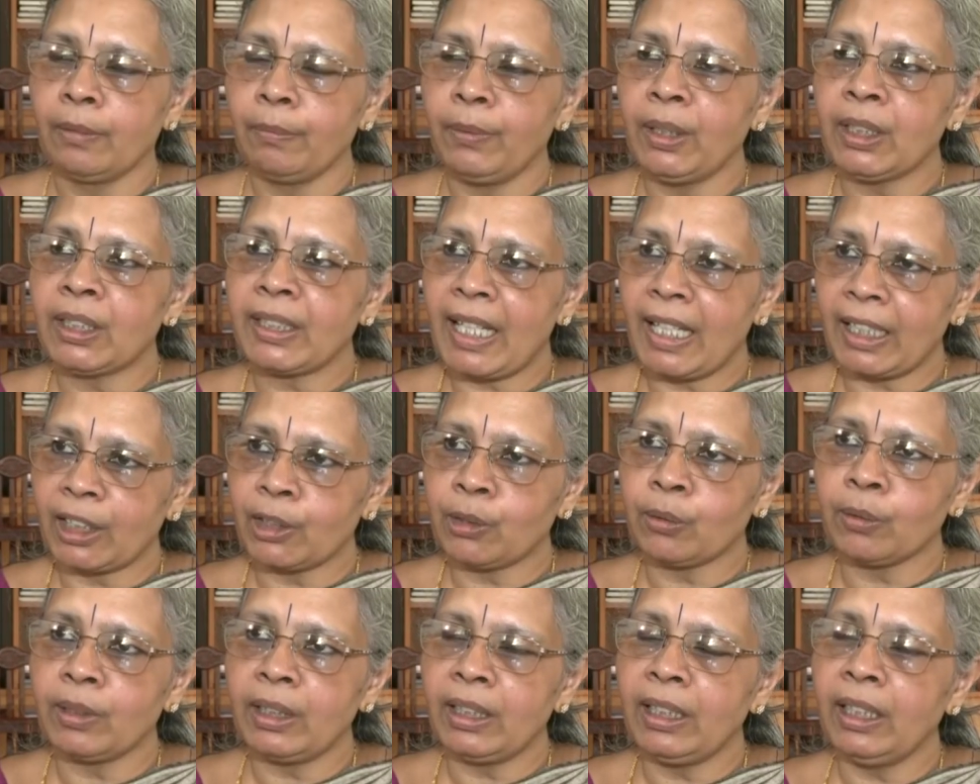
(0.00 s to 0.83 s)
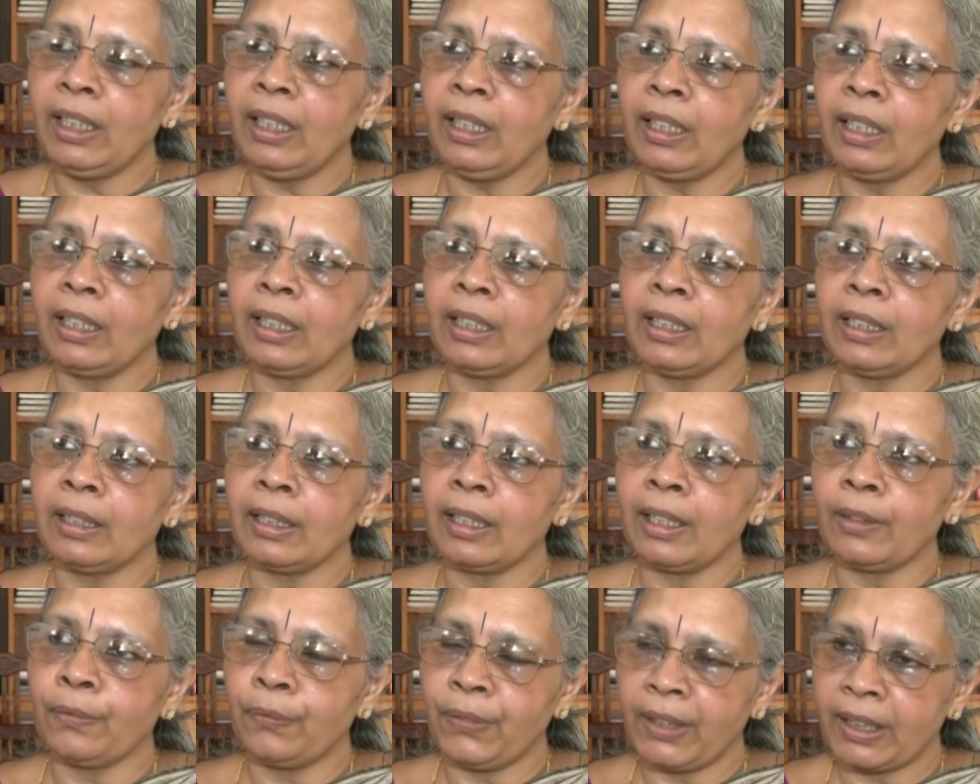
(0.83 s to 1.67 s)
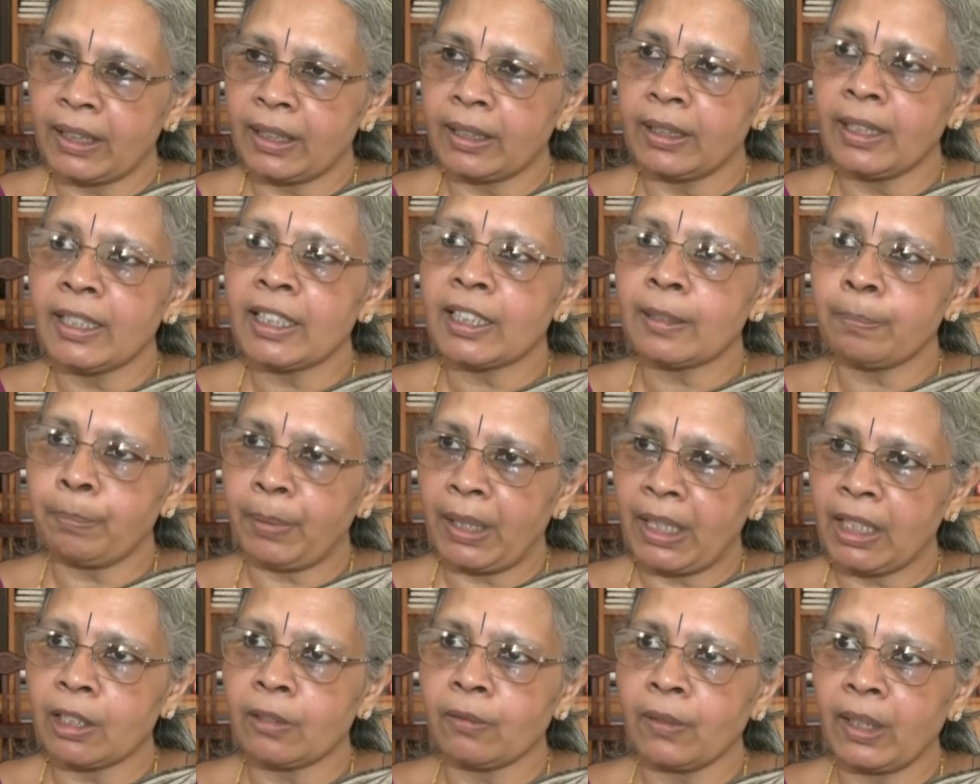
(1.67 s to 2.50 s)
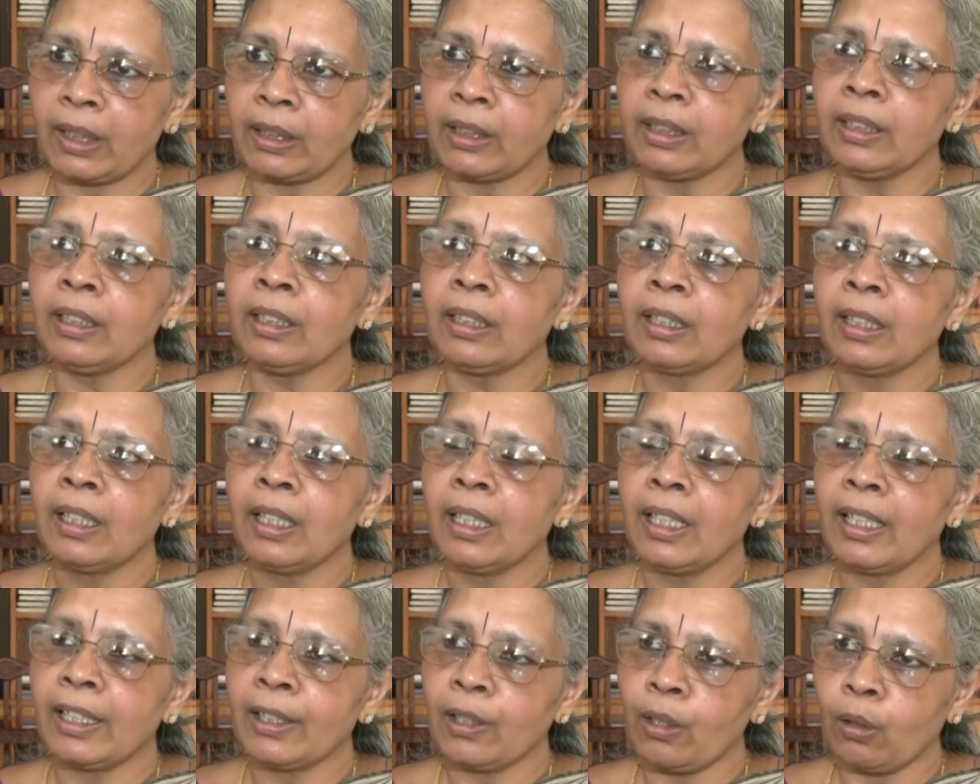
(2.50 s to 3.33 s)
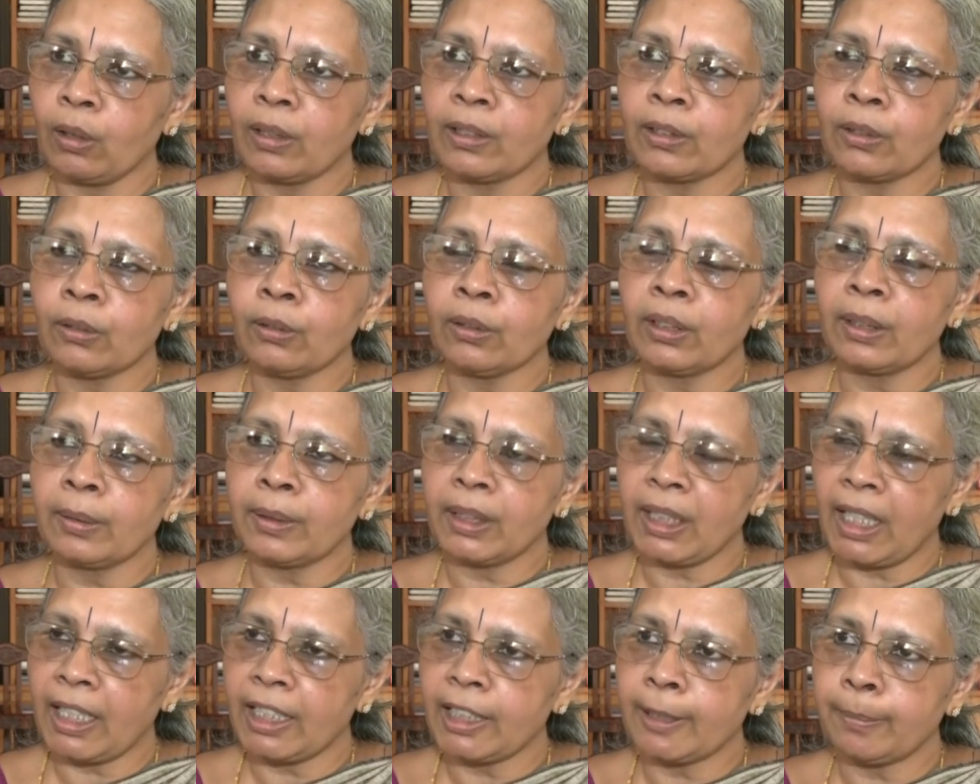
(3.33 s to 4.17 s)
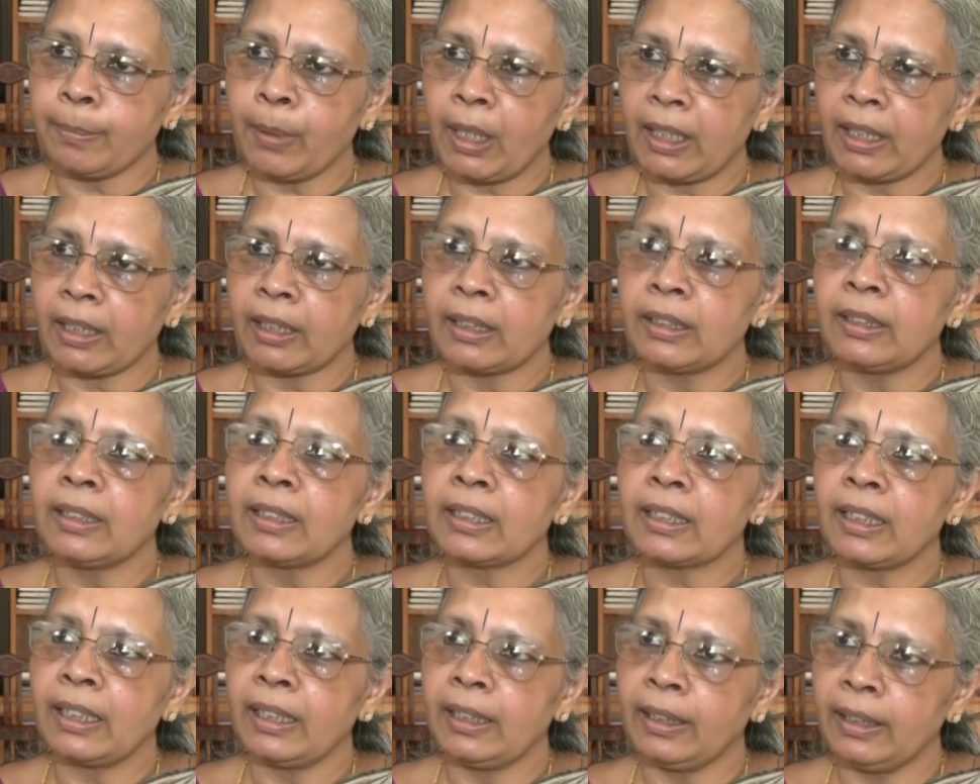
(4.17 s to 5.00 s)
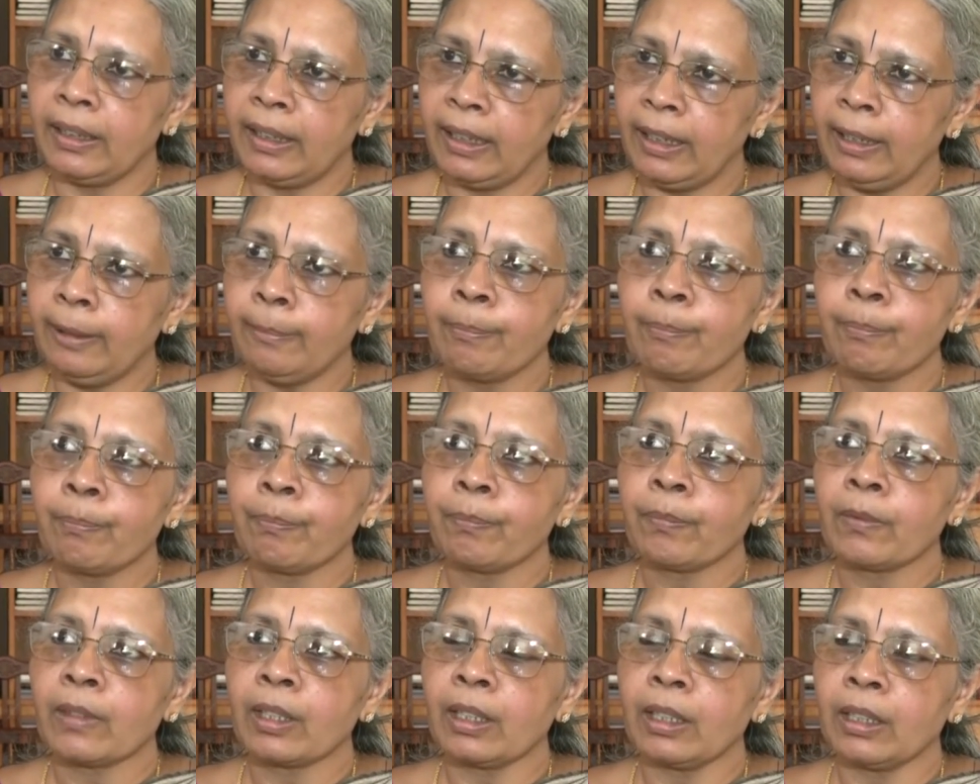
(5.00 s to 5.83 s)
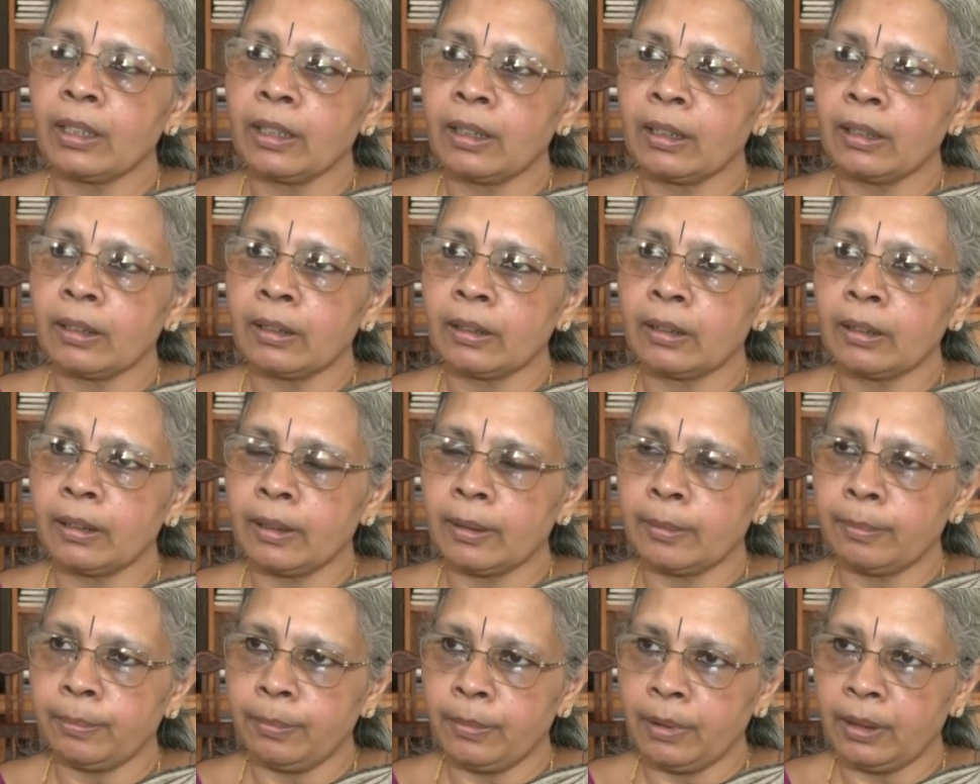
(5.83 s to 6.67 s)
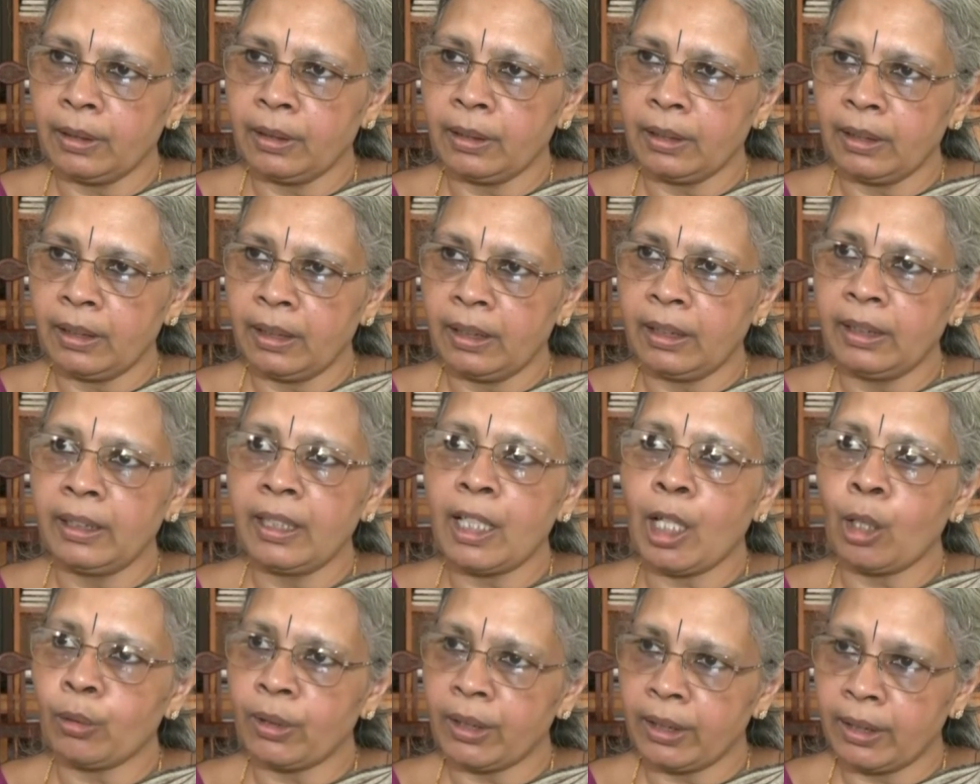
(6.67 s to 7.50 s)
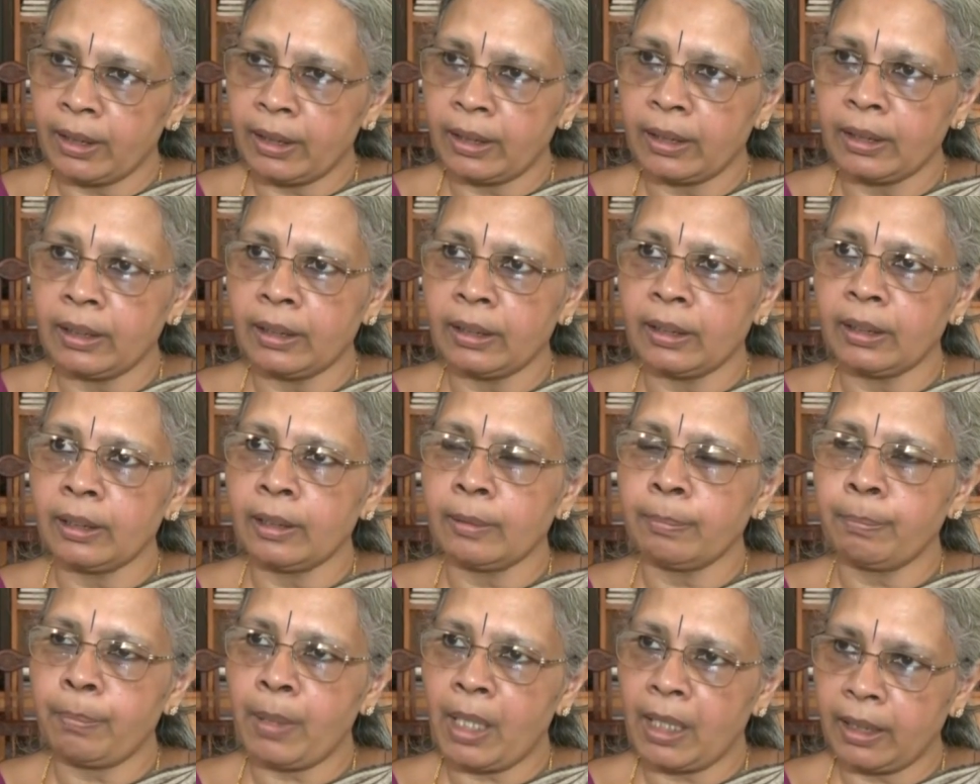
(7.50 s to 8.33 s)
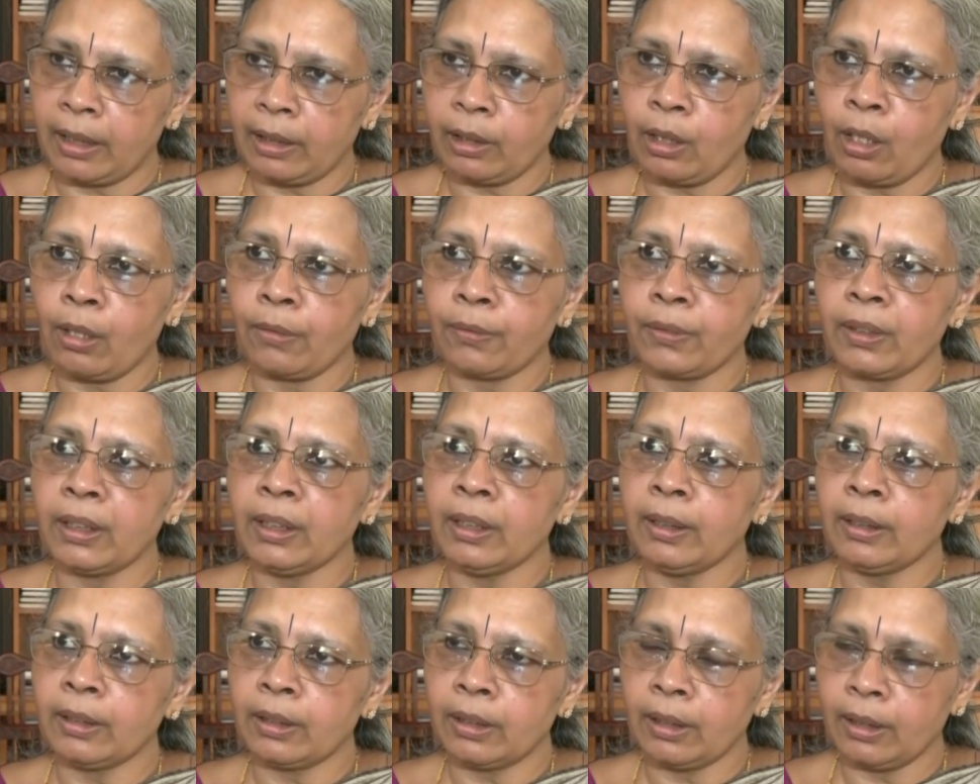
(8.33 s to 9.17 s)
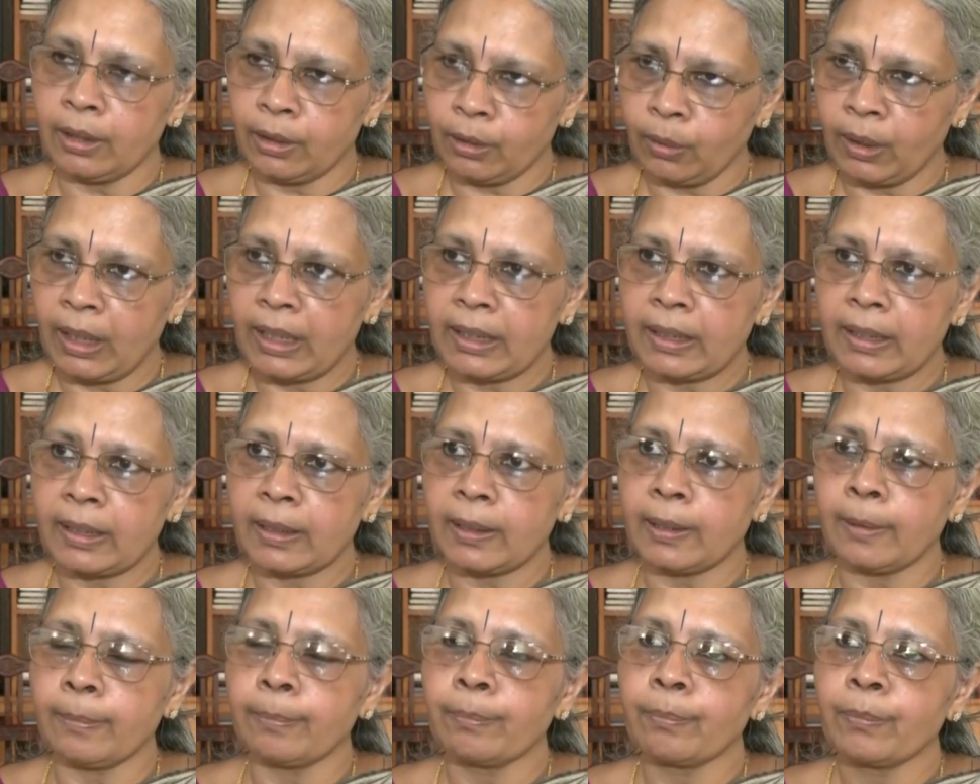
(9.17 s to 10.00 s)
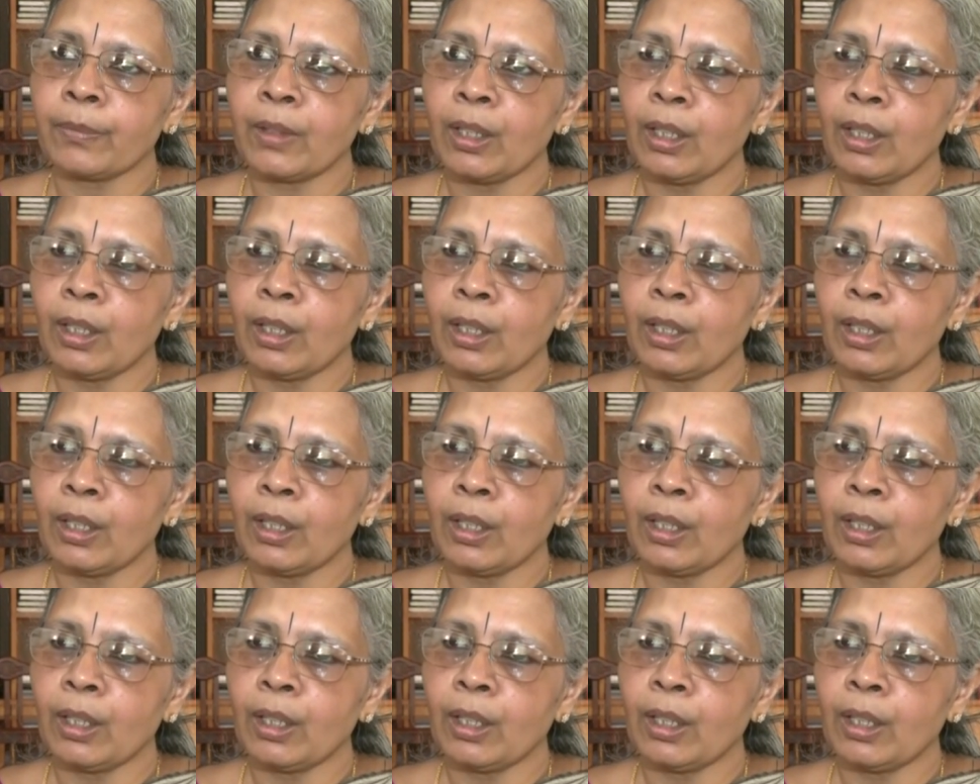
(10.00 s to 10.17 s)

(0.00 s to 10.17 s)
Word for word: which actually uh, affects the space weather and also the charged particles in the uh, uh, uh in the outer uh, uh, part of the solar system.